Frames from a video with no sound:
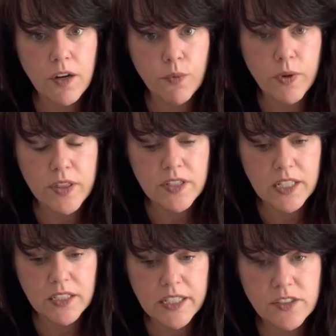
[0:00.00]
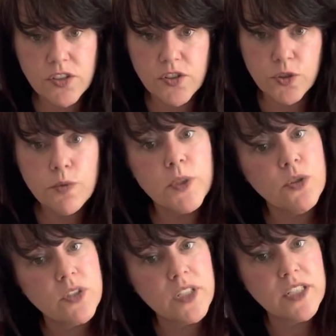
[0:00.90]
with needling to do, but you
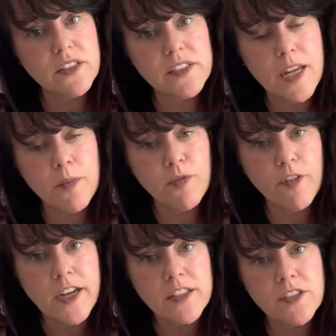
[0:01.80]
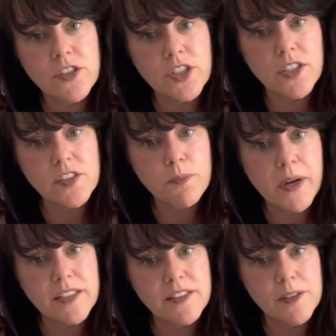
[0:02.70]
can get the same effect just
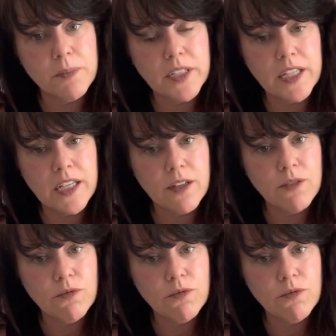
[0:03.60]
by simply